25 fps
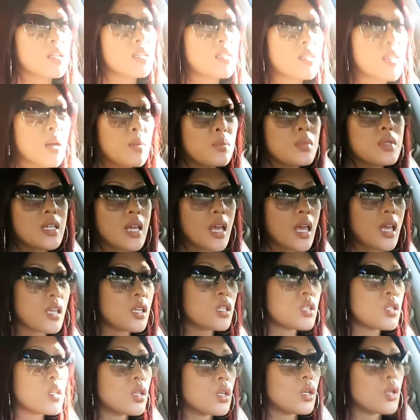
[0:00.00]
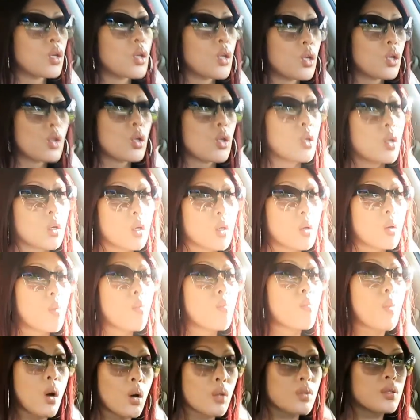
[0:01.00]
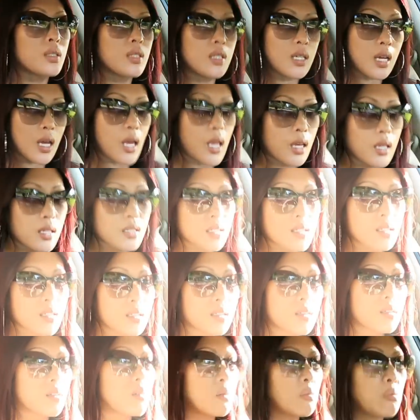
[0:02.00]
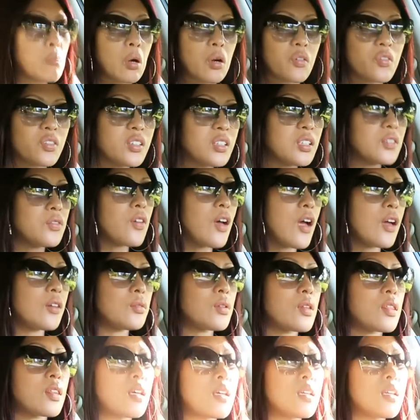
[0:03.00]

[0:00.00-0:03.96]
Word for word: some days, most days, perfectly fine with